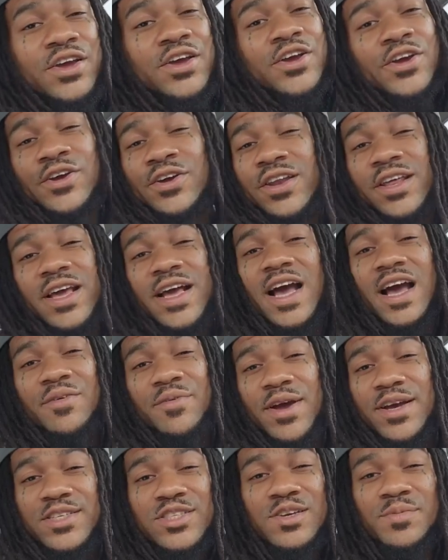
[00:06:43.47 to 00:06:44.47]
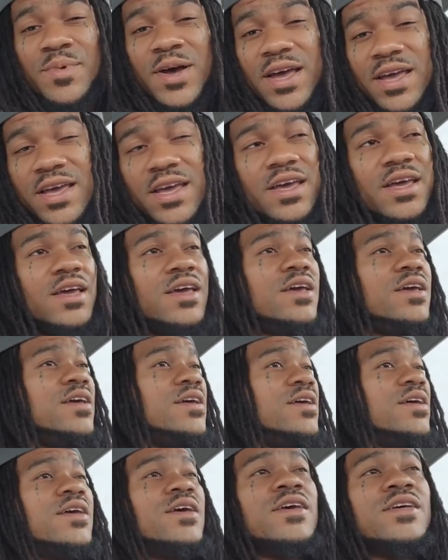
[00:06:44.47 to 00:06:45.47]
Here they got racks on my
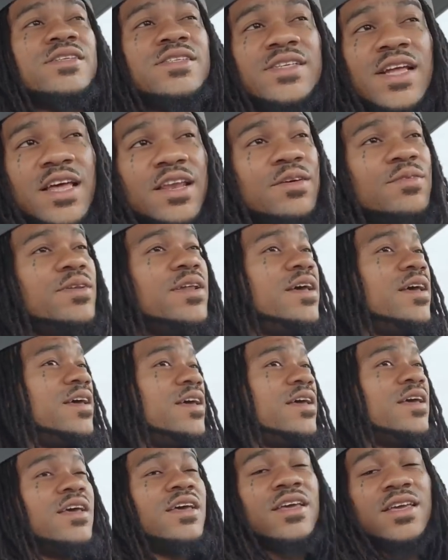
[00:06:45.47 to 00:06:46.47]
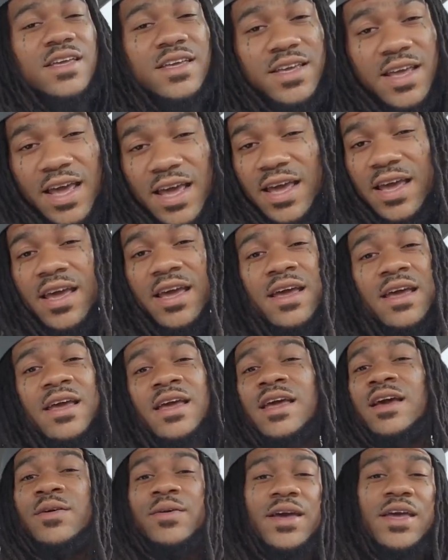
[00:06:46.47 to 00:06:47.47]
head. Stand on that. Yeah,
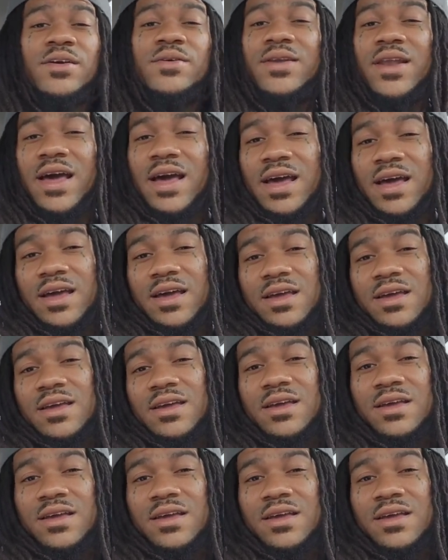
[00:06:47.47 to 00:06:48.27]
he gonna give you that.